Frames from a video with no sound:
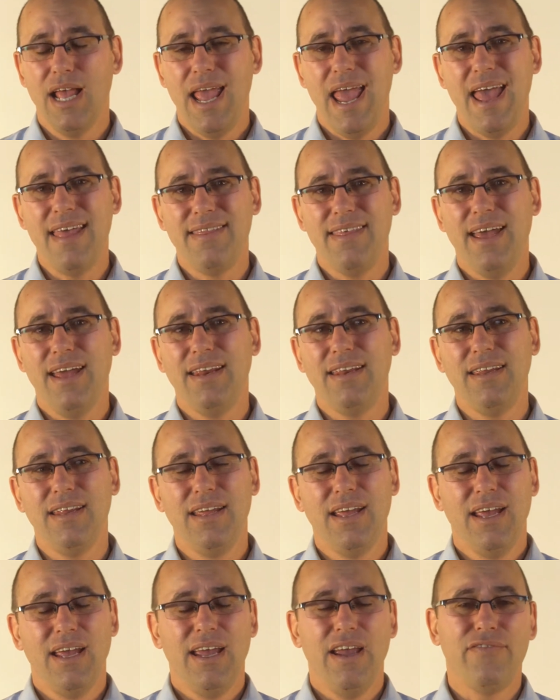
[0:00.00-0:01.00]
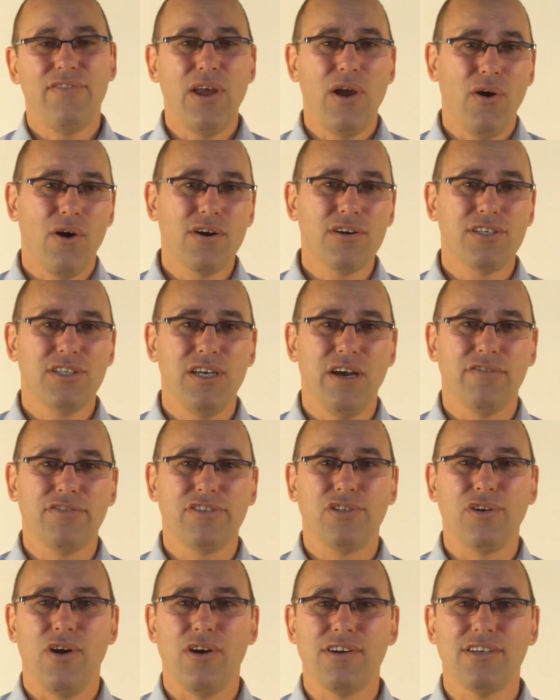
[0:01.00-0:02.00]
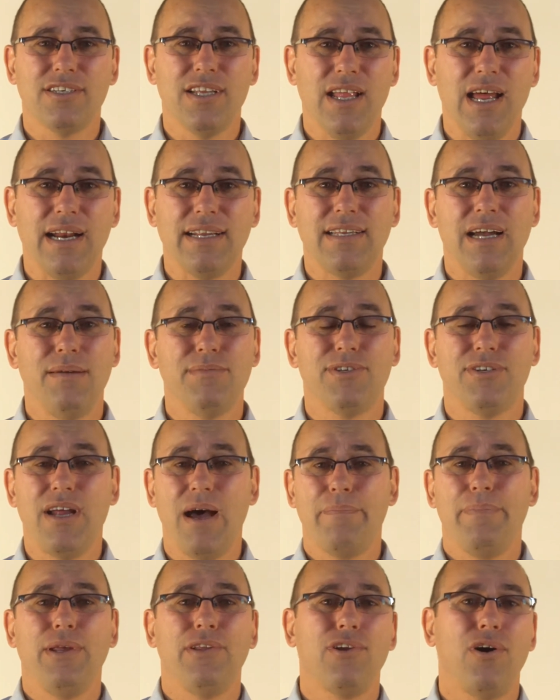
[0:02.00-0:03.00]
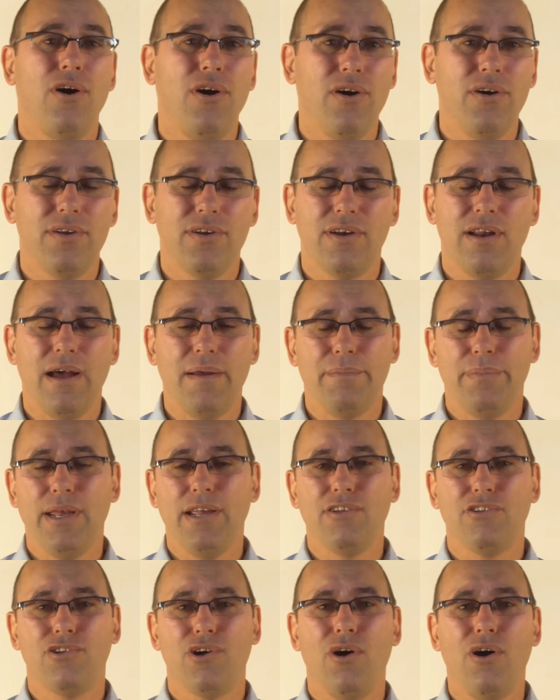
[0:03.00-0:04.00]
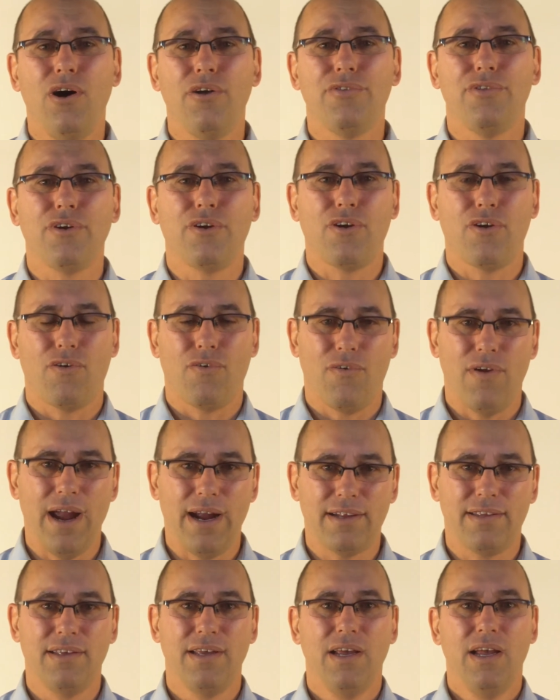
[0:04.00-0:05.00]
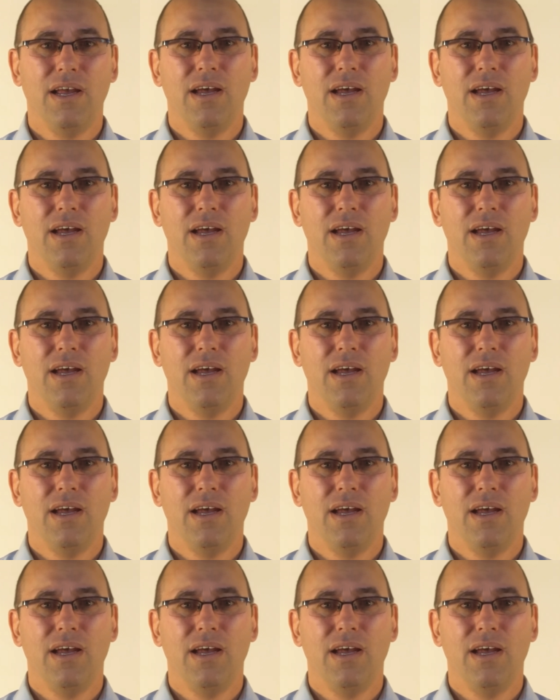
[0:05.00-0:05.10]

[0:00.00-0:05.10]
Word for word: And then if they are self-starters, a lot of times they're not be taught, they're not being taught the correct